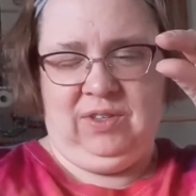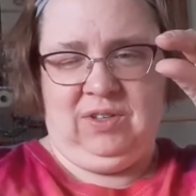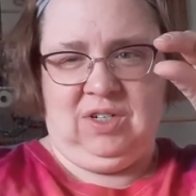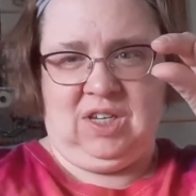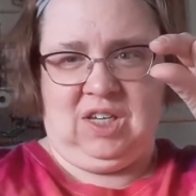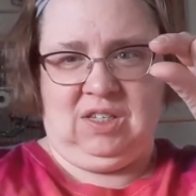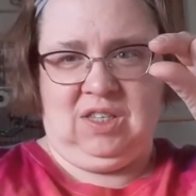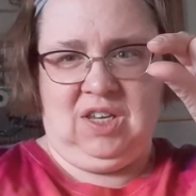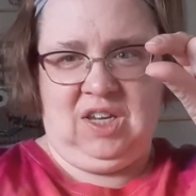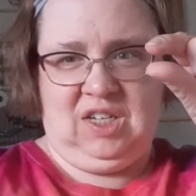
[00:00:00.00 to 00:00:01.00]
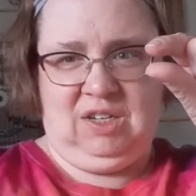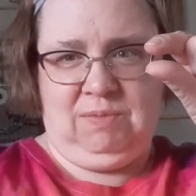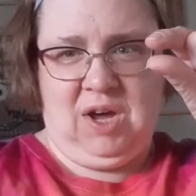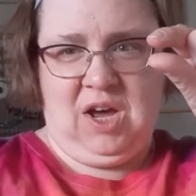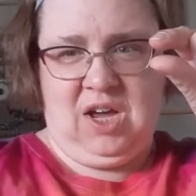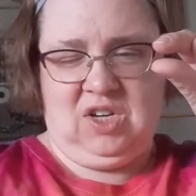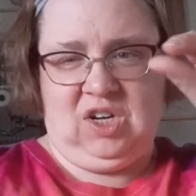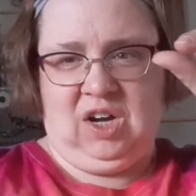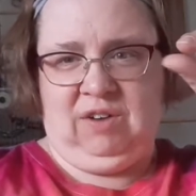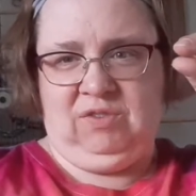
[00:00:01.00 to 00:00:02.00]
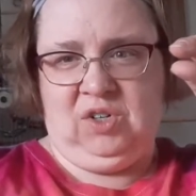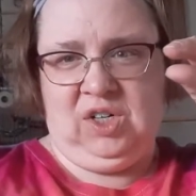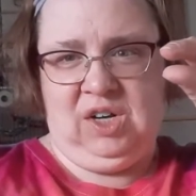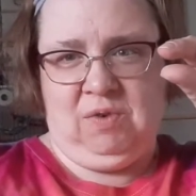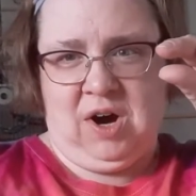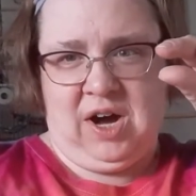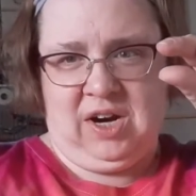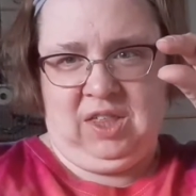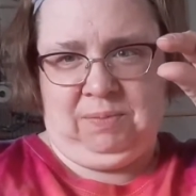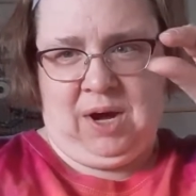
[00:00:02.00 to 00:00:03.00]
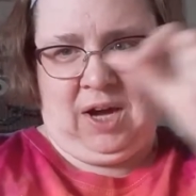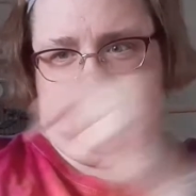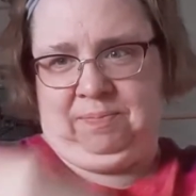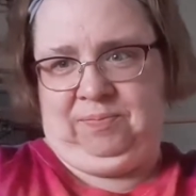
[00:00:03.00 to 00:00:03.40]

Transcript: There's this much of dirty water in the bottom.